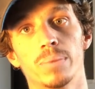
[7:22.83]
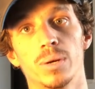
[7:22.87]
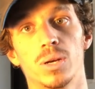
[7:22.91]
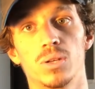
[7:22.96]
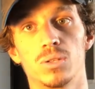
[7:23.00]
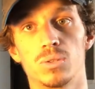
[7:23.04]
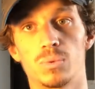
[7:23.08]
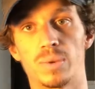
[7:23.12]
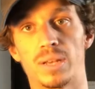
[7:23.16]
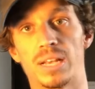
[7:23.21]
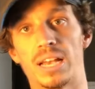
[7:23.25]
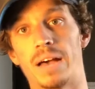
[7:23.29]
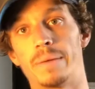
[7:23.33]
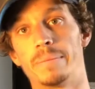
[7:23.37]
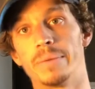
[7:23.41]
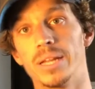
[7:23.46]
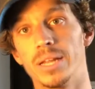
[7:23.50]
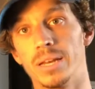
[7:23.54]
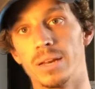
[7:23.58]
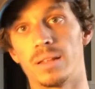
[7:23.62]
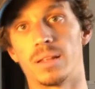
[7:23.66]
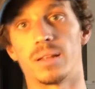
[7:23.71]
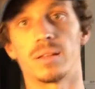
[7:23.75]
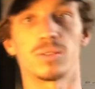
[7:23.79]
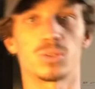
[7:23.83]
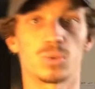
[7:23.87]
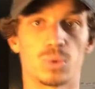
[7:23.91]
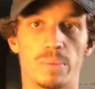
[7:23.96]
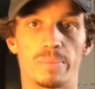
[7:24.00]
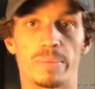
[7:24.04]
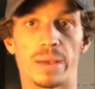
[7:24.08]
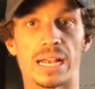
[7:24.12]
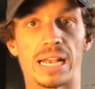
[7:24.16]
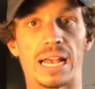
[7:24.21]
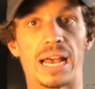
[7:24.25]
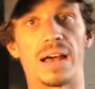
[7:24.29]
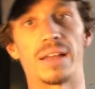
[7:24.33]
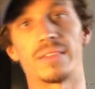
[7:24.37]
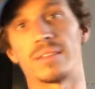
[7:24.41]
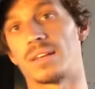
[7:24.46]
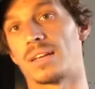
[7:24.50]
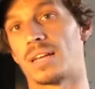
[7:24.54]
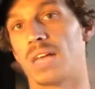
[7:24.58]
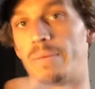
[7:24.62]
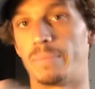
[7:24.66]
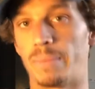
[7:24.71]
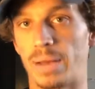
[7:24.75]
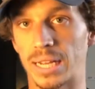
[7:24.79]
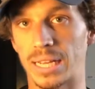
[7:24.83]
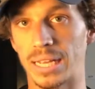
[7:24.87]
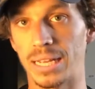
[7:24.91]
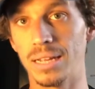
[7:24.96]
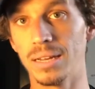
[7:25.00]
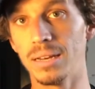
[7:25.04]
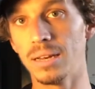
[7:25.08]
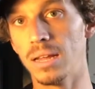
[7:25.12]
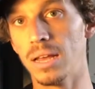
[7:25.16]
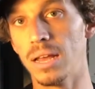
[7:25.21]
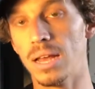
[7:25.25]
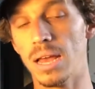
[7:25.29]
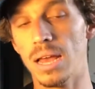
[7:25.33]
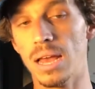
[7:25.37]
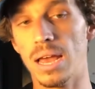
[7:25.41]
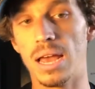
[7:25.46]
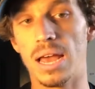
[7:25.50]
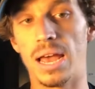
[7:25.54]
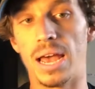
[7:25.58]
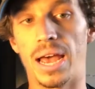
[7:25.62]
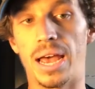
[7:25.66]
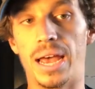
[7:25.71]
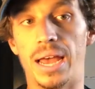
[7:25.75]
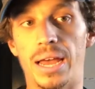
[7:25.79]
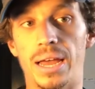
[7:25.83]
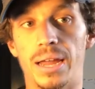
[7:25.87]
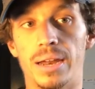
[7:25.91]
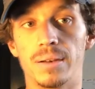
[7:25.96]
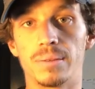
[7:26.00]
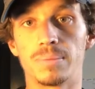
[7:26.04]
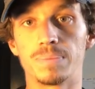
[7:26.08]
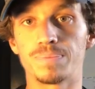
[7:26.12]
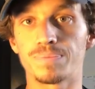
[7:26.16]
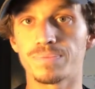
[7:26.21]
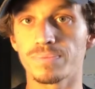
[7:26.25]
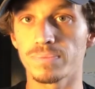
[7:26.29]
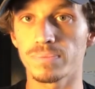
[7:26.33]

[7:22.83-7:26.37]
because we come in and then swim back out and then come back in. And